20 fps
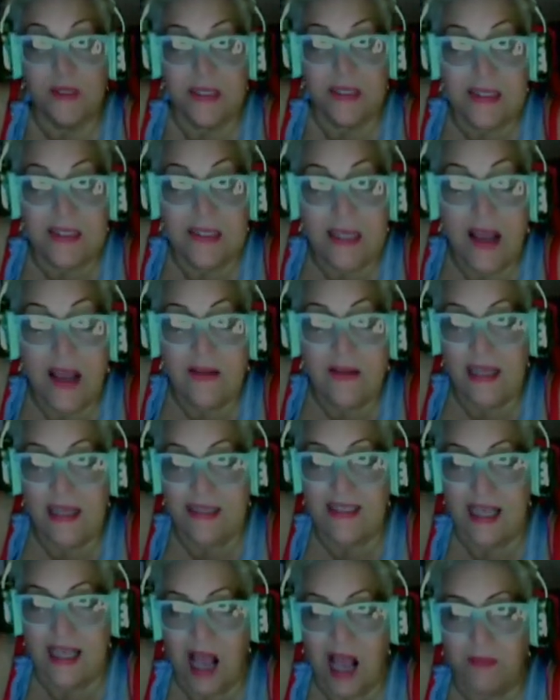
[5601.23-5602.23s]
as it sounds,
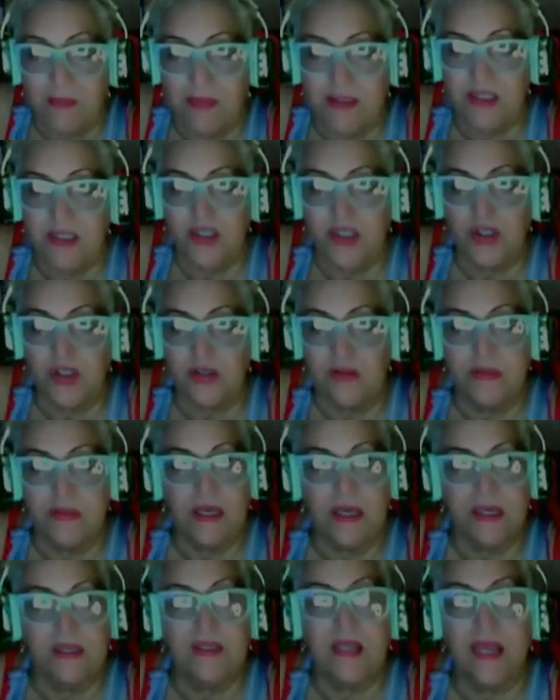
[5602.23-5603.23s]
as a competition,
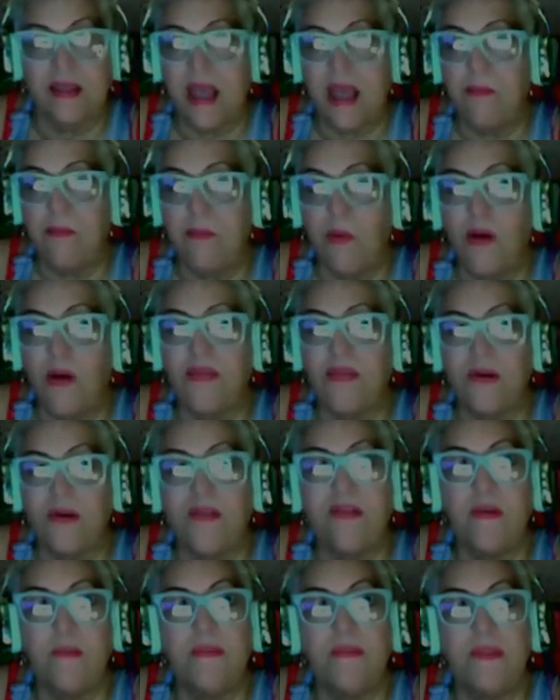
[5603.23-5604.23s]
because at that point they're
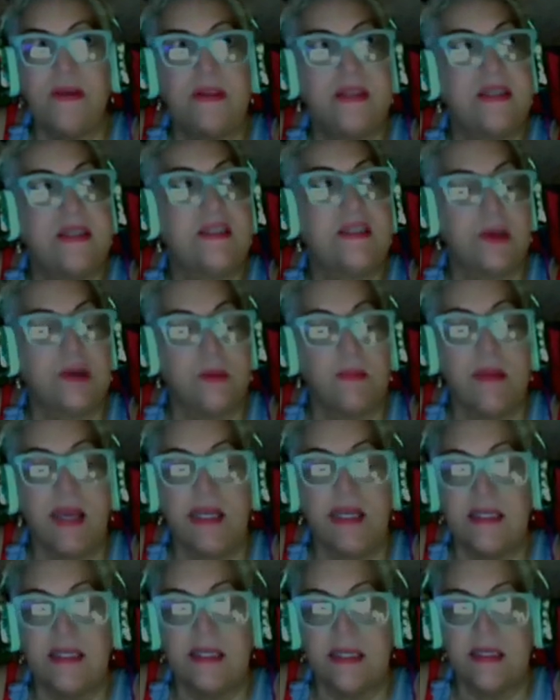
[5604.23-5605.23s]
in this is their
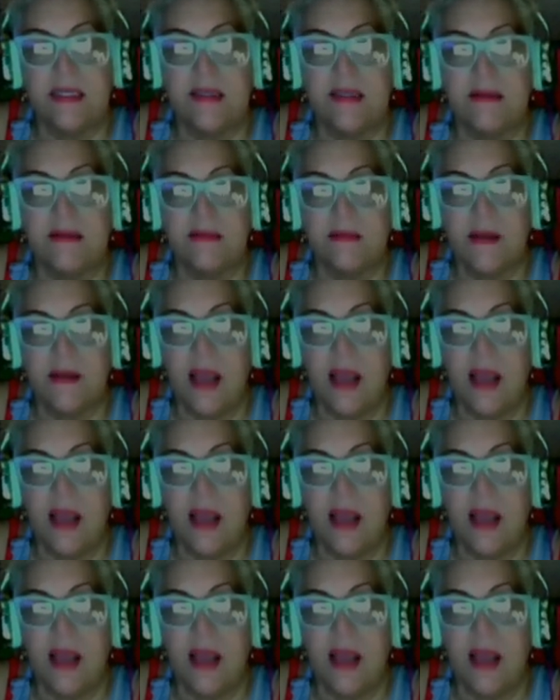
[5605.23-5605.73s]
mating season.